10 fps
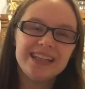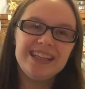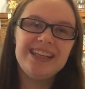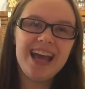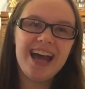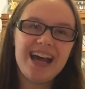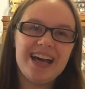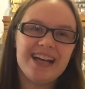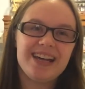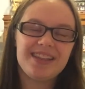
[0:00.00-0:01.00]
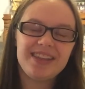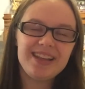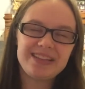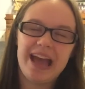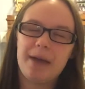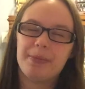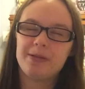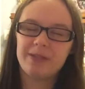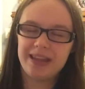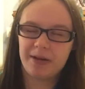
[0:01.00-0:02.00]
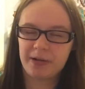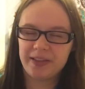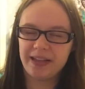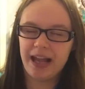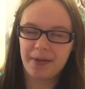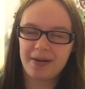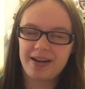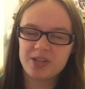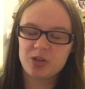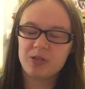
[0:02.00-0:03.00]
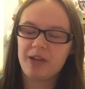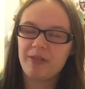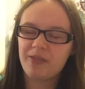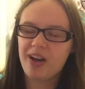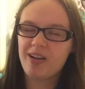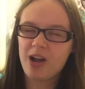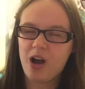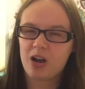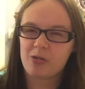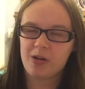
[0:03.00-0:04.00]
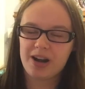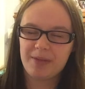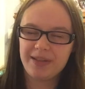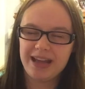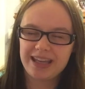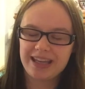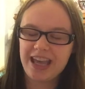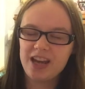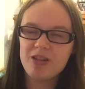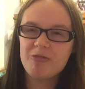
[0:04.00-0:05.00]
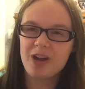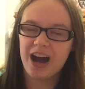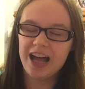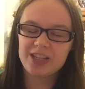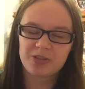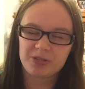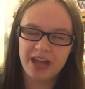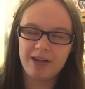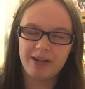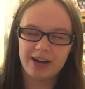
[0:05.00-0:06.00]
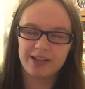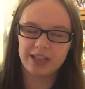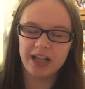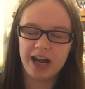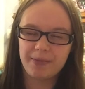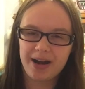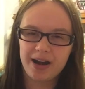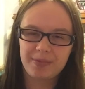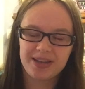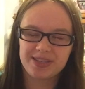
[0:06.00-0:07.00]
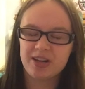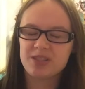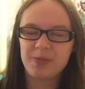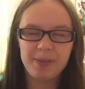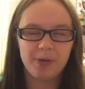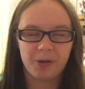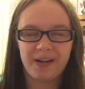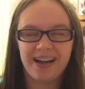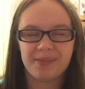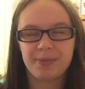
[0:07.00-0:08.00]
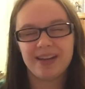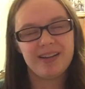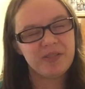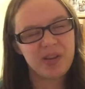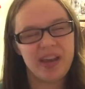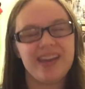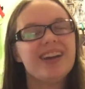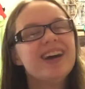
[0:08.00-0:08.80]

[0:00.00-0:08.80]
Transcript: Yeah, things happened when they were in the library too that were very awkward. I'm like, can you not do that while you're in the library? Because there's people around, but okay.